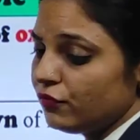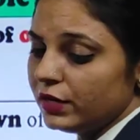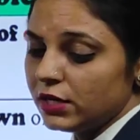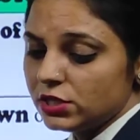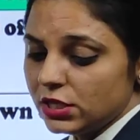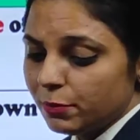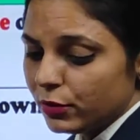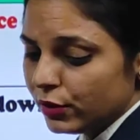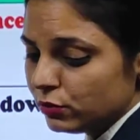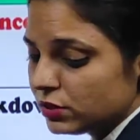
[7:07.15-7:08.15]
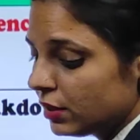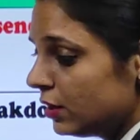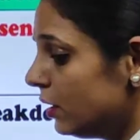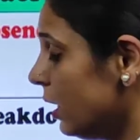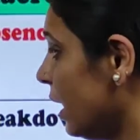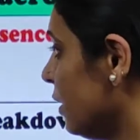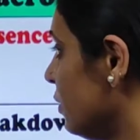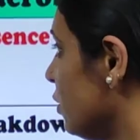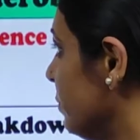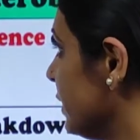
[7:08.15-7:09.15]
of energy produced in the
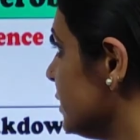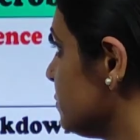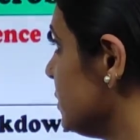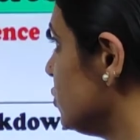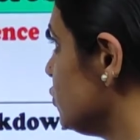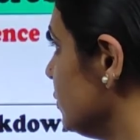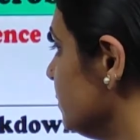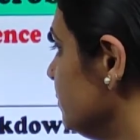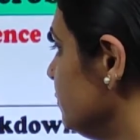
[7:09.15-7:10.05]
anaerobic respiration.